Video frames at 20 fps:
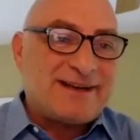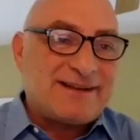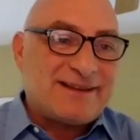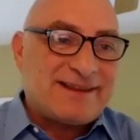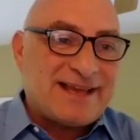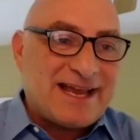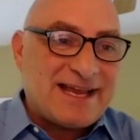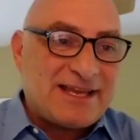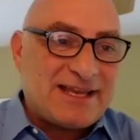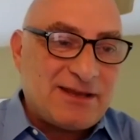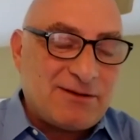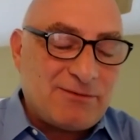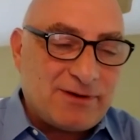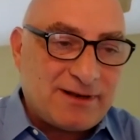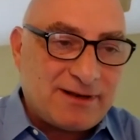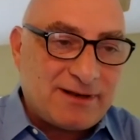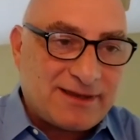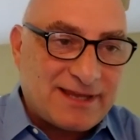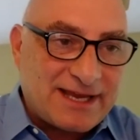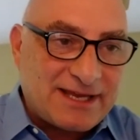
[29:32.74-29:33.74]
Thank you.
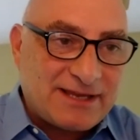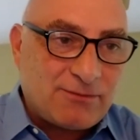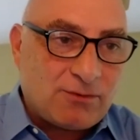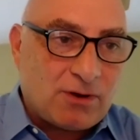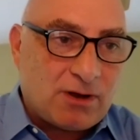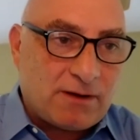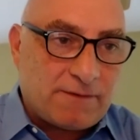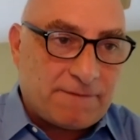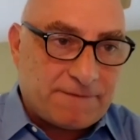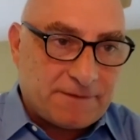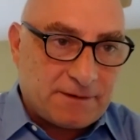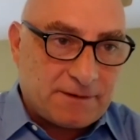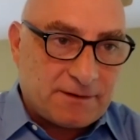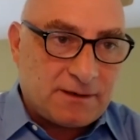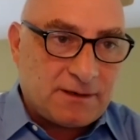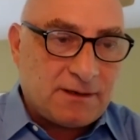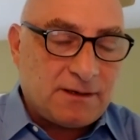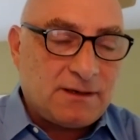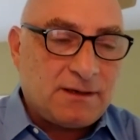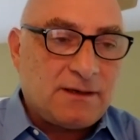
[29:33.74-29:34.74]
And thank you all
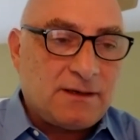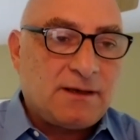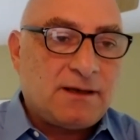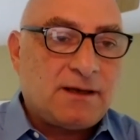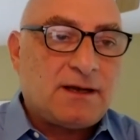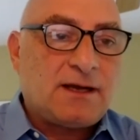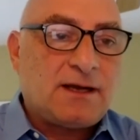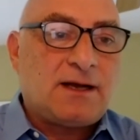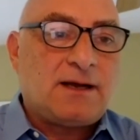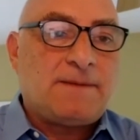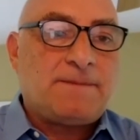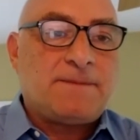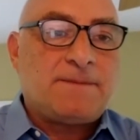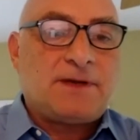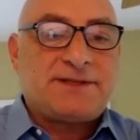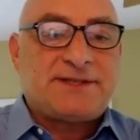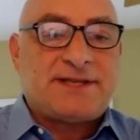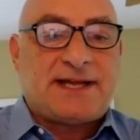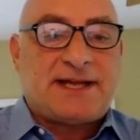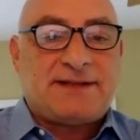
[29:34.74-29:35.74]
for
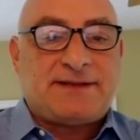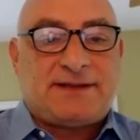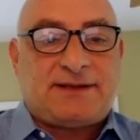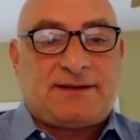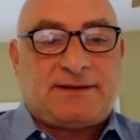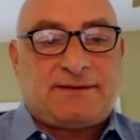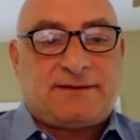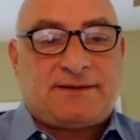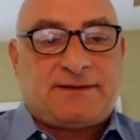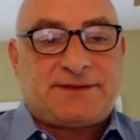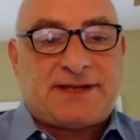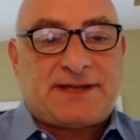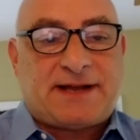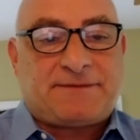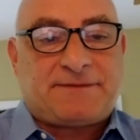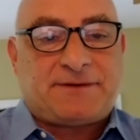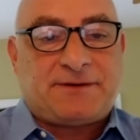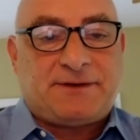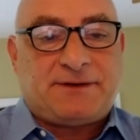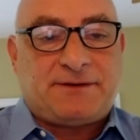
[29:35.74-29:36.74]
attending this
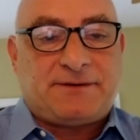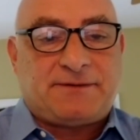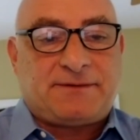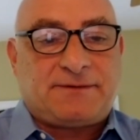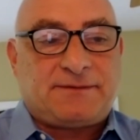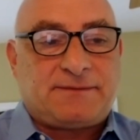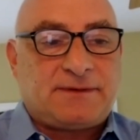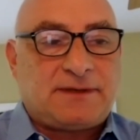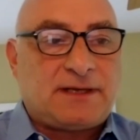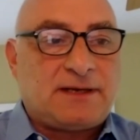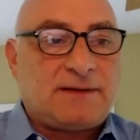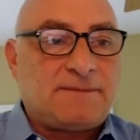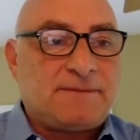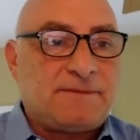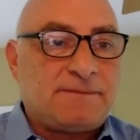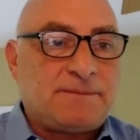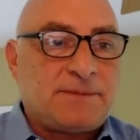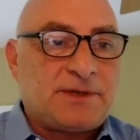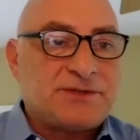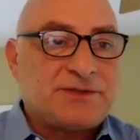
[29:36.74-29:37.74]
afternoon.
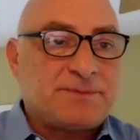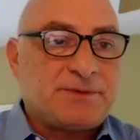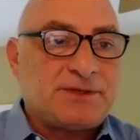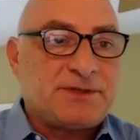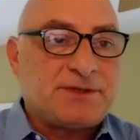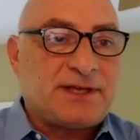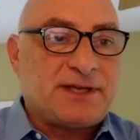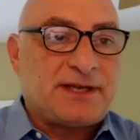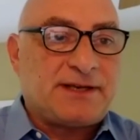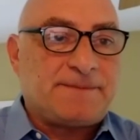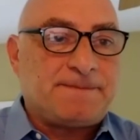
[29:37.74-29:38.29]
Much appreciated.